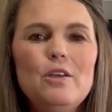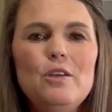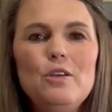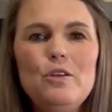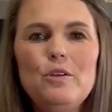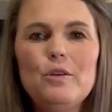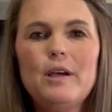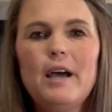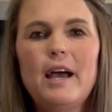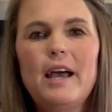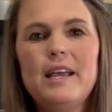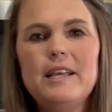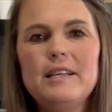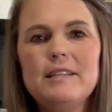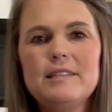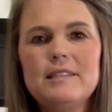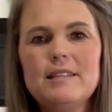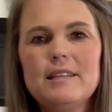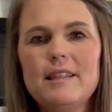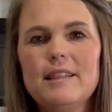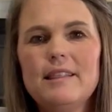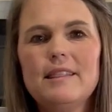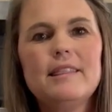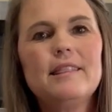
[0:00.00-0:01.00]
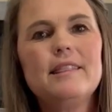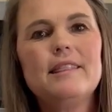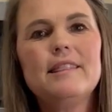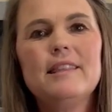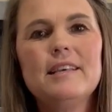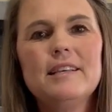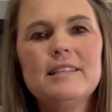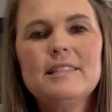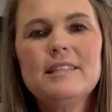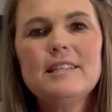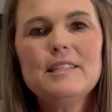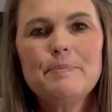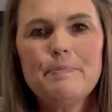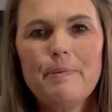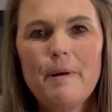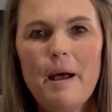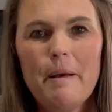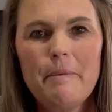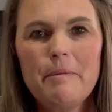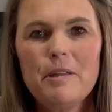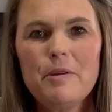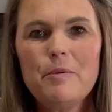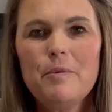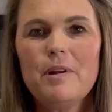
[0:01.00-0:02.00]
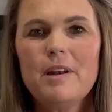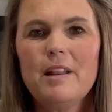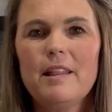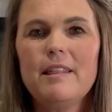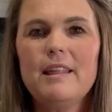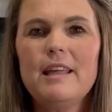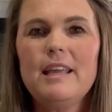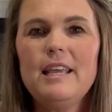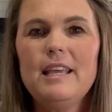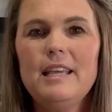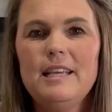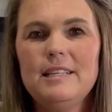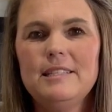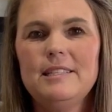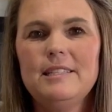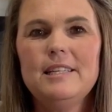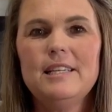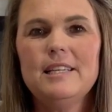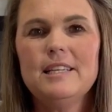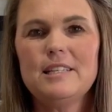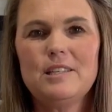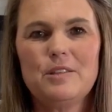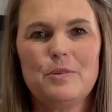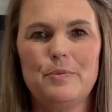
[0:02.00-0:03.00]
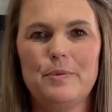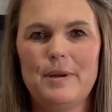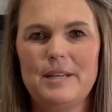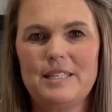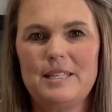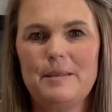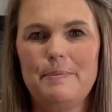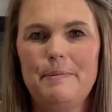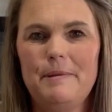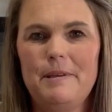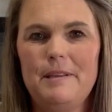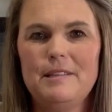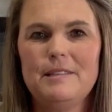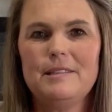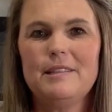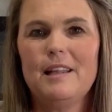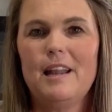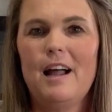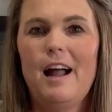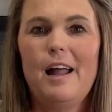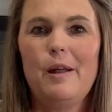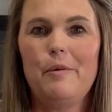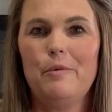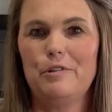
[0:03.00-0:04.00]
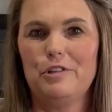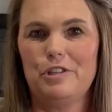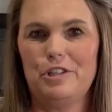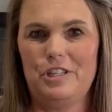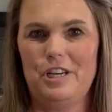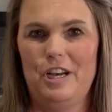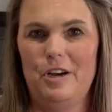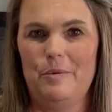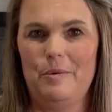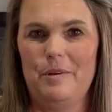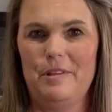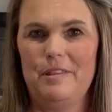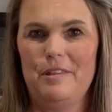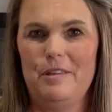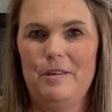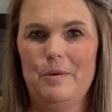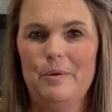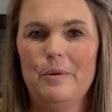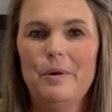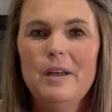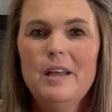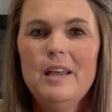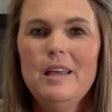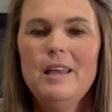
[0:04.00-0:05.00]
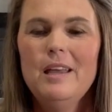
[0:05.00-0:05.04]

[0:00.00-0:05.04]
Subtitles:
You guys, this is probably one of the easiest recipes that I will share with you.